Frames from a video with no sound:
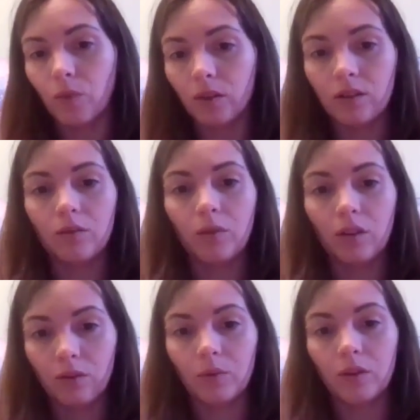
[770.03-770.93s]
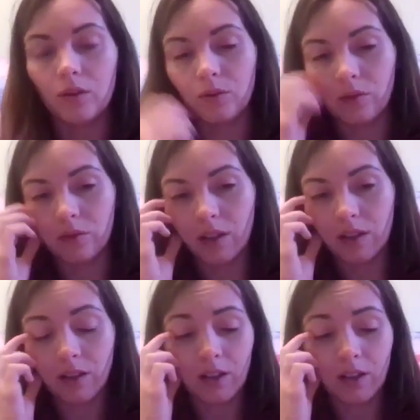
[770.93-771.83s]
what
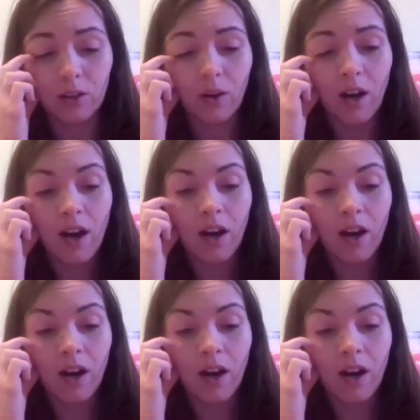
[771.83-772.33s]
already there. So